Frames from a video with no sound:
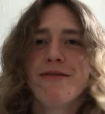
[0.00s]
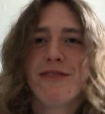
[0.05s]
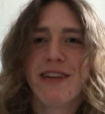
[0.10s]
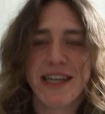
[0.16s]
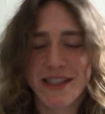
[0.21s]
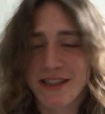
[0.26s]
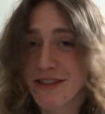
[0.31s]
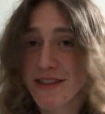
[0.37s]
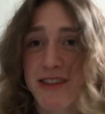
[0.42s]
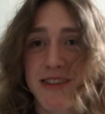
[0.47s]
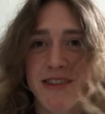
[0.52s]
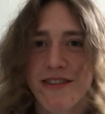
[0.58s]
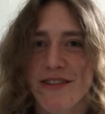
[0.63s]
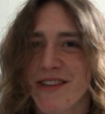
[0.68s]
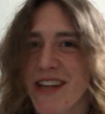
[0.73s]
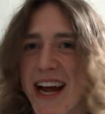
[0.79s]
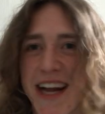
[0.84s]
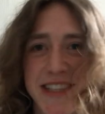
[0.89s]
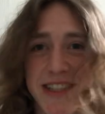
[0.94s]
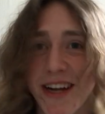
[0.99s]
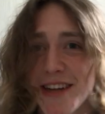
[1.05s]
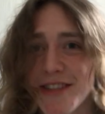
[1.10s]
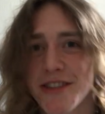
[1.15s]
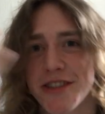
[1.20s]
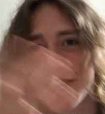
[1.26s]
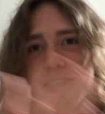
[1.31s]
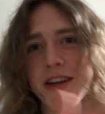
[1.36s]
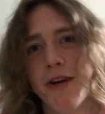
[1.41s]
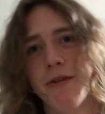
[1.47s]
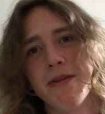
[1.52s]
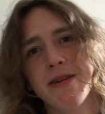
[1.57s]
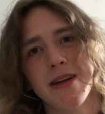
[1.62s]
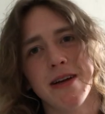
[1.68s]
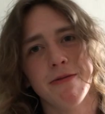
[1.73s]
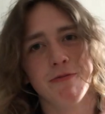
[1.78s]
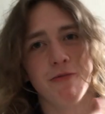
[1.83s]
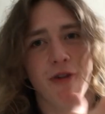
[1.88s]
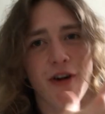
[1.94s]
it that's not just going
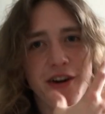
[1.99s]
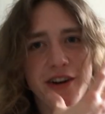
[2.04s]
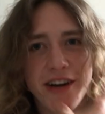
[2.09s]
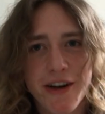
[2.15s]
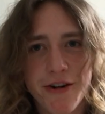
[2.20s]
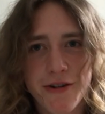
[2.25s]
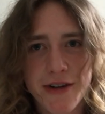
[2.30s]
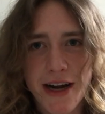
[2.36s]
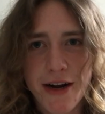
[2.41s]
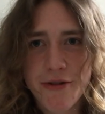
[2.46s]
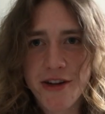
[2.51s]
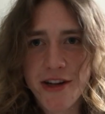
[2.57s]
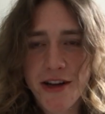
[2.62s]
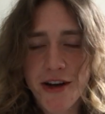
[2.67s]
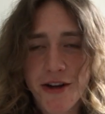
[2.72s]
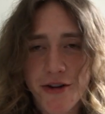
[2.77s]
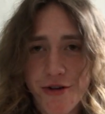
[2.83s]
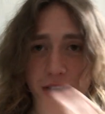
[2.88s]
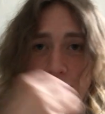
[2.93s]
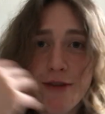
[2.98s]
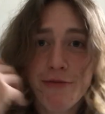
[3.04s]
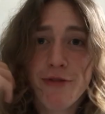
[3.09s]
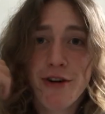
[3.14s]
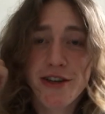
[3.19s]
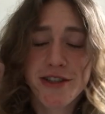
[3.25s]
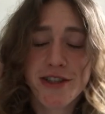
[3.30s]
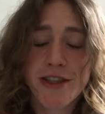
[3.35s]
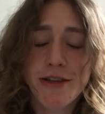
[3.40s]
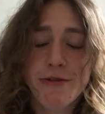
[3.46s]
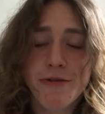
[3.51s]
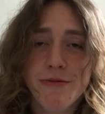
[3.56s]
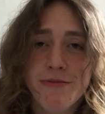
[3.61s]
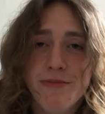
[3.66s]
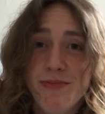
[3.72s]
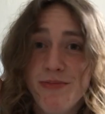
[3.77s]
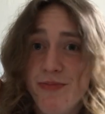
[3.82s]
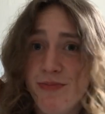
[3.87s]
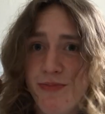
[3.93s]
in one ear and out the other. I want to
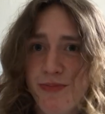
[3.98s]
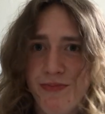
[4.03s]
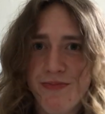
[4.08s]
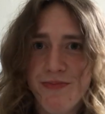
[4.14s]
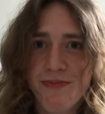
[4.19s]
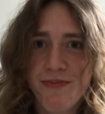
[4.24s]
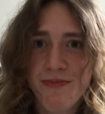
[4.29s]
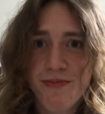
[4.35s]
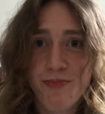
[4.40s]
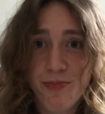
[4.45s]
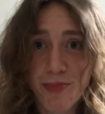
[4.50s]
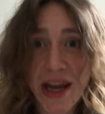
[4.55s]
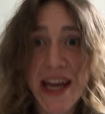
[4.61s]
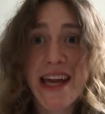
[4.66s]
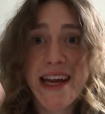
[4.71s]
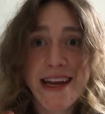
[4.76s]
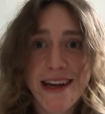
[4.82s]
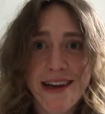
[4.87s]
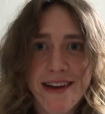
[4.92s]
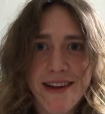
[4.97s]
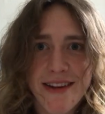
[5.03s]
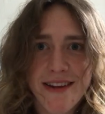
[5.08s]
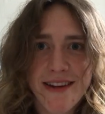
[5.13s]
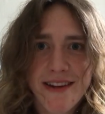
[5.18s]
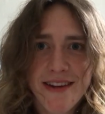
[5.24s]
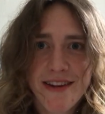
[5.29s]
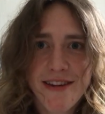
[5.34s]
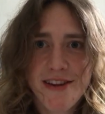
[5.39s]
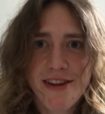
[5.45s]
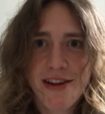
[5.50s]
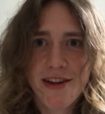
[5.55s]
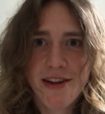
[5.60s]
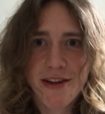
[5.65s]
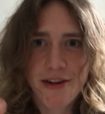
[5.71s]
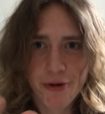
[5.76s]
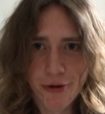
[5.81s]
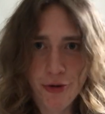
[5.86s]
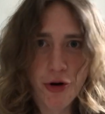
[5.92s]
be
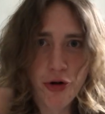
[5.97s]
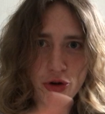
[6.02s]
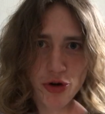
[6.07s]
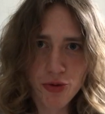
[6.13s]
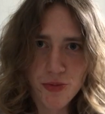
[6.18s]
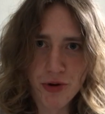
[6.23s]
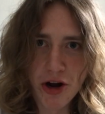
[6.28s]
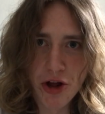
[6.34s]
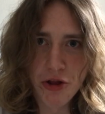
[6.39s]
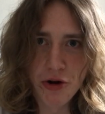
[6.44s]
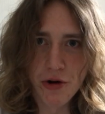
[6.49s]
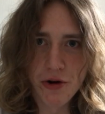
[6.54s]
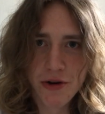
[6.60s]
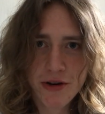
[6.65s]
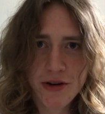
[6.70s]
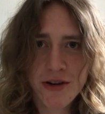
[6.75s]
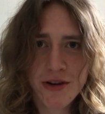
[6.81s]
your older brother.